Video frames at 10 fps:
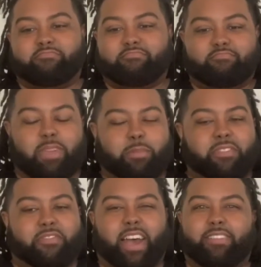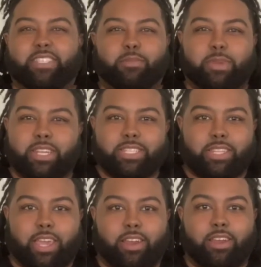maybe 5-10 minutes
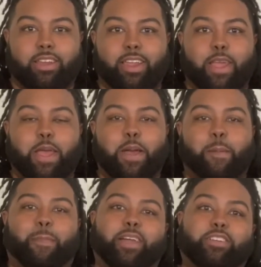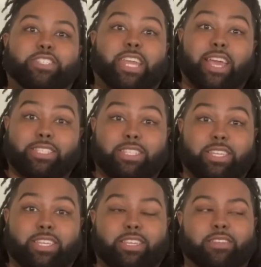later, Michael
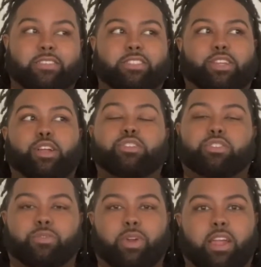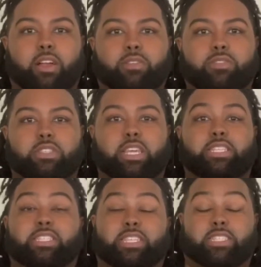Jackson turns around and
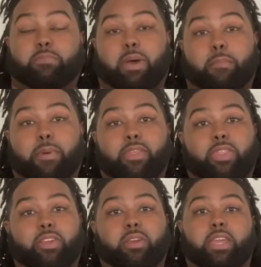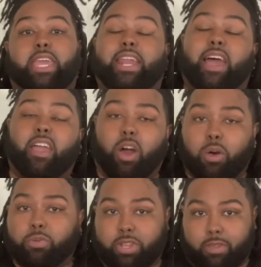says to my mother, can I
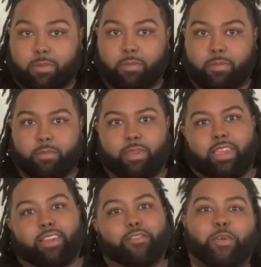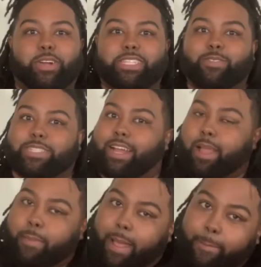hold him? And of course he was talking
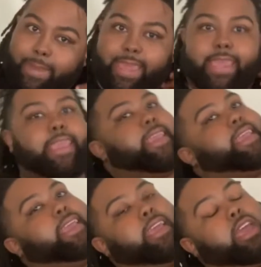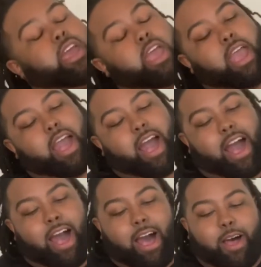about me.
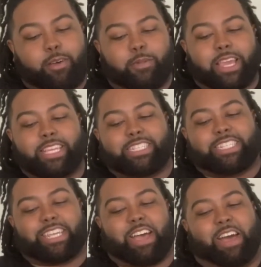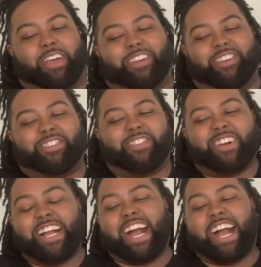And so